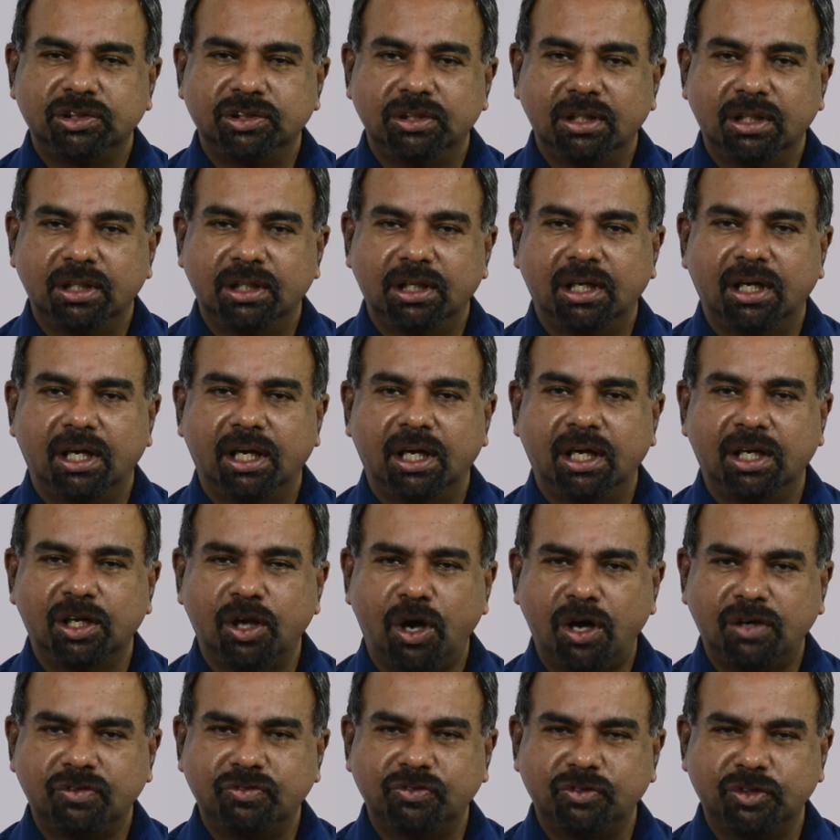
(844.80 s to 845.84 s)

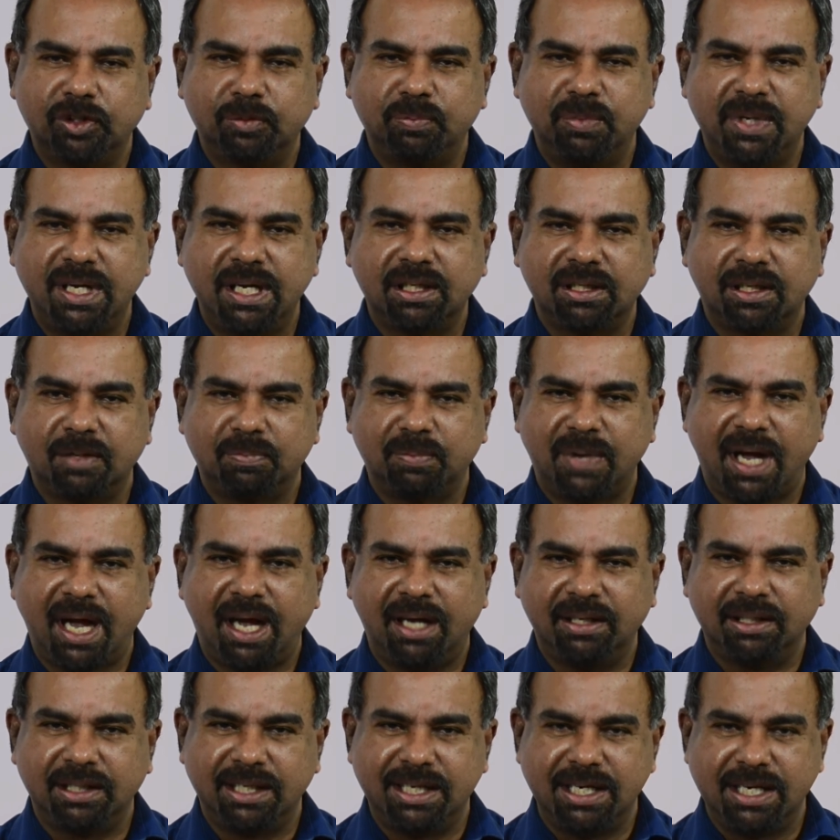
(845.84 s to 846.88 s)
Lockwood, being the man
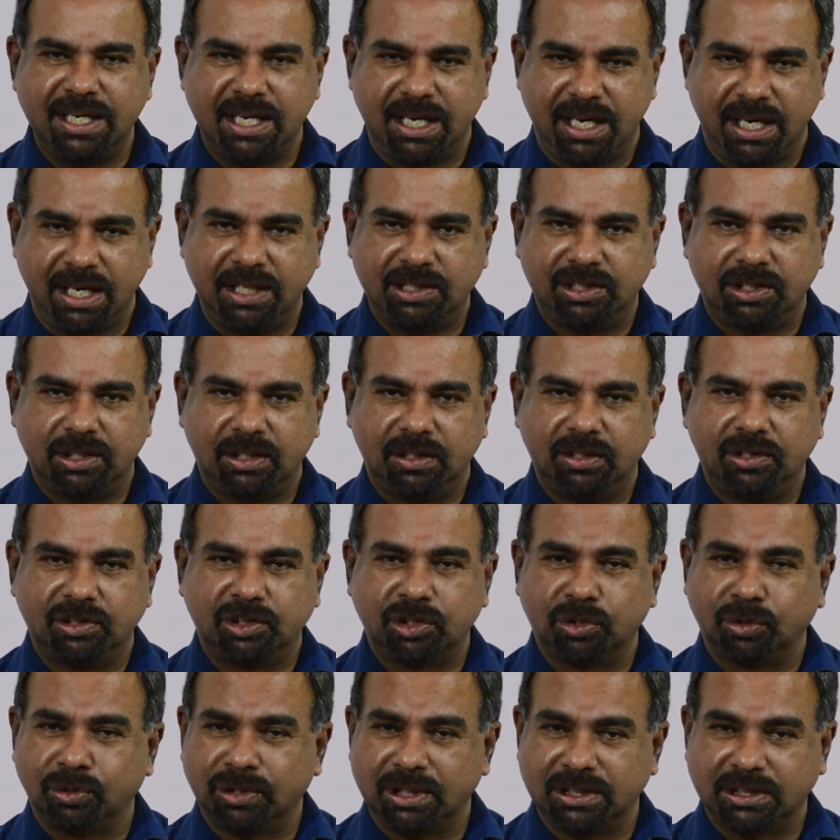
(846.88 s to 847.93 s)
he is, so
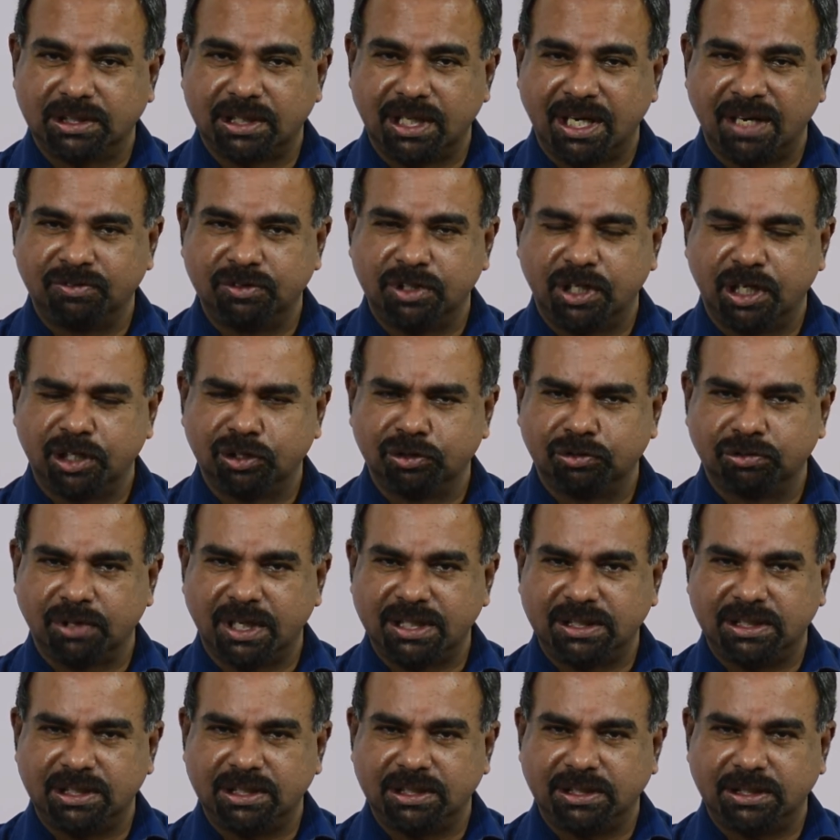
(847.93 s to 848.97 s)
reserved and
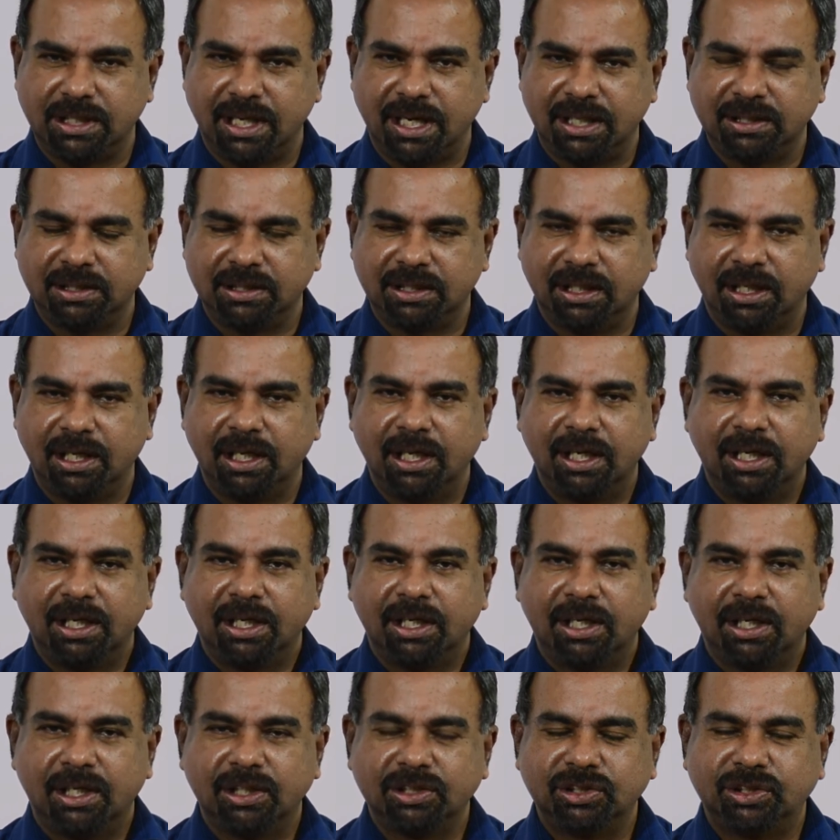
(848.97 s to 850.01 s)
reticent,
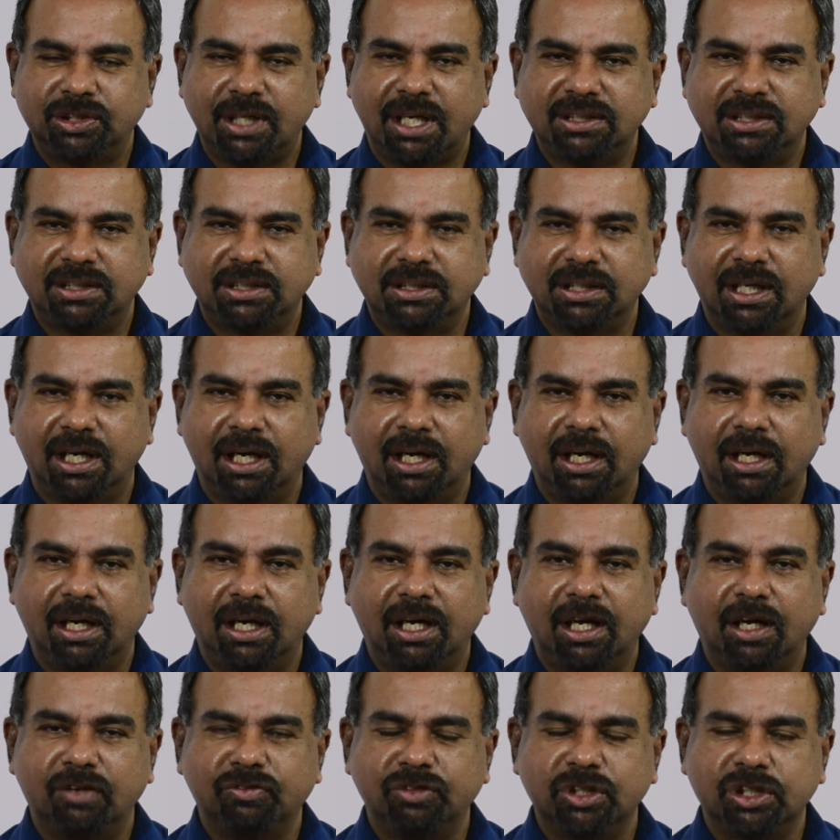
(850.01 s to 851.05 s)
just
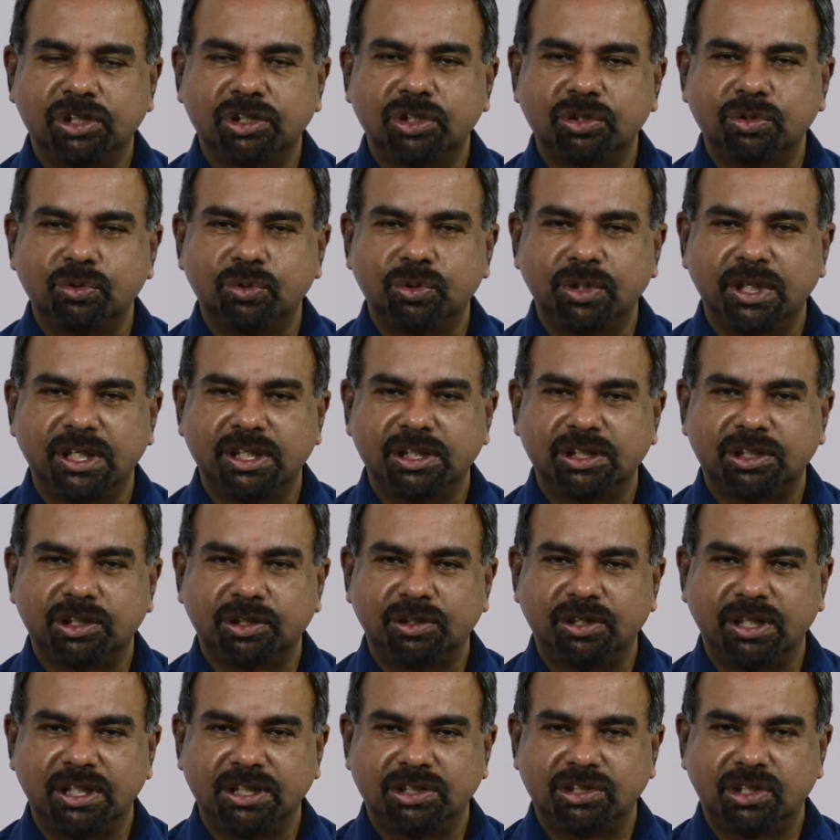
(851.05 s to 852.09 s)
withdrew into
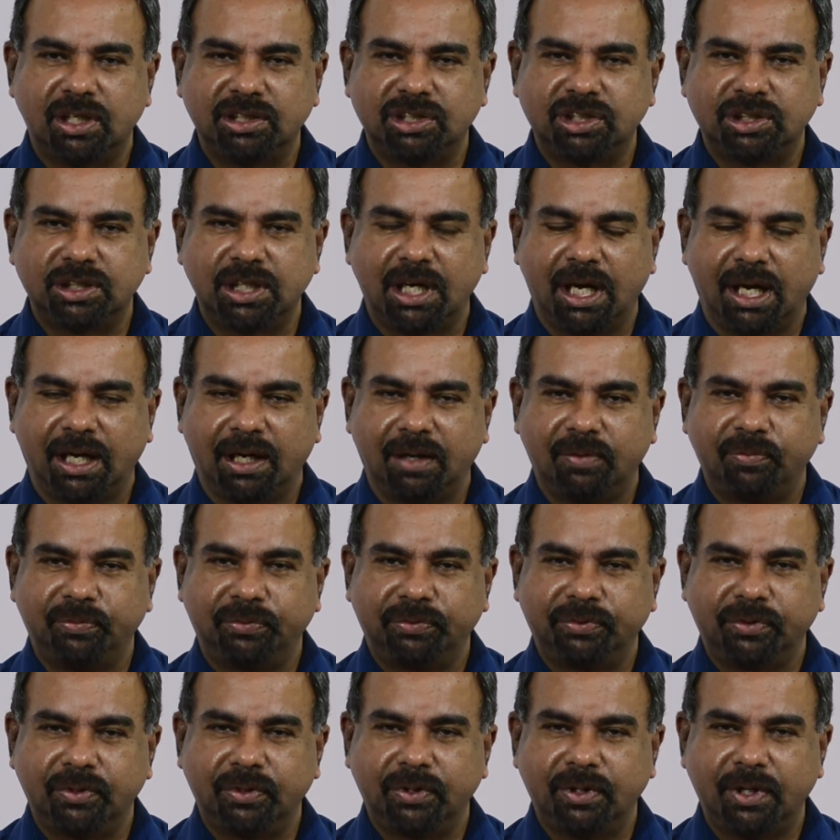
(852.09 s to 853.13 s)
his shell,
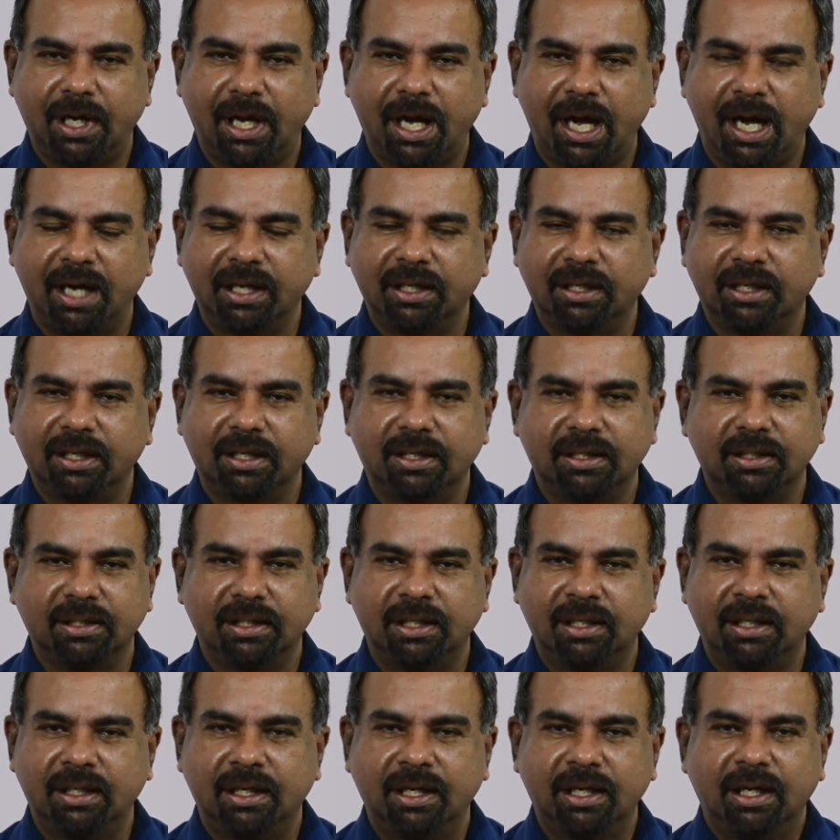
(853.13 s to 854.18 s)
and the
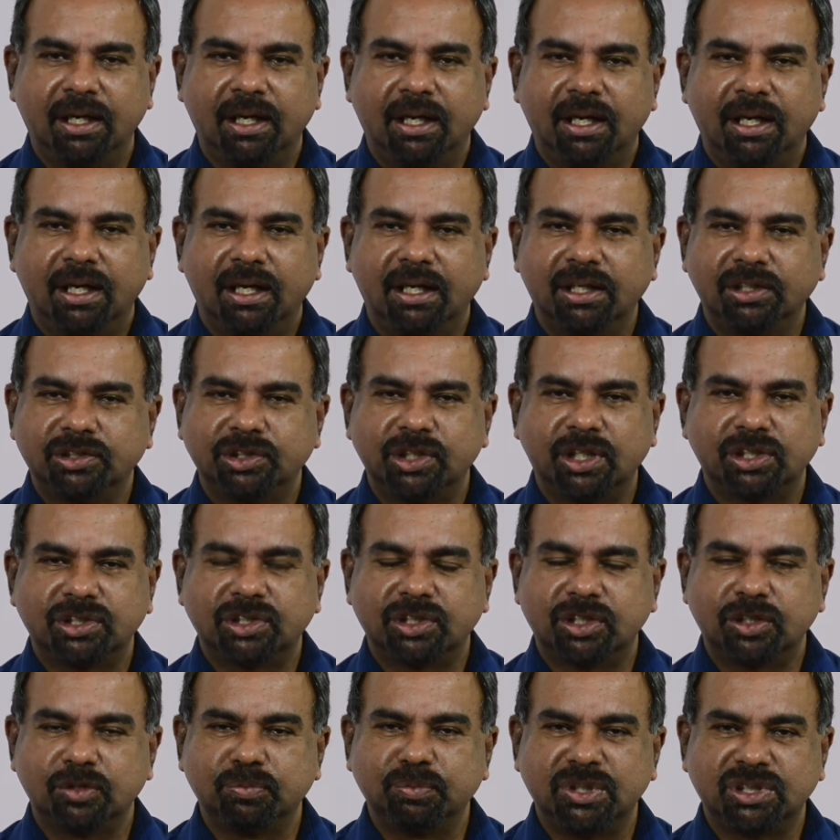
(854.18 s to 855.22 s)
girl just
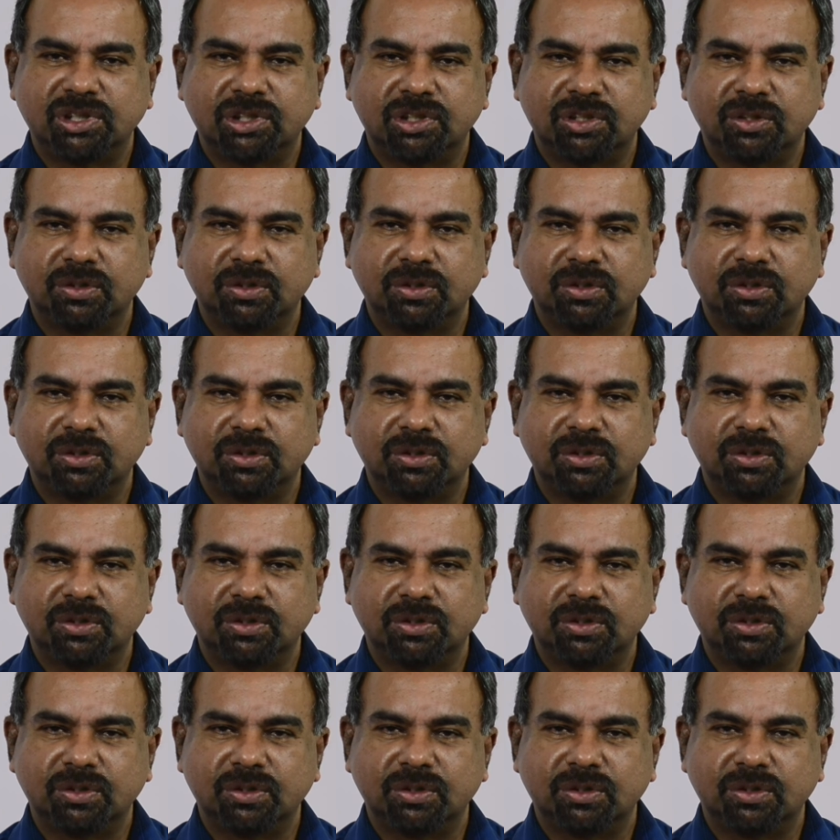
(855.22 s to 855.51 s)
mistook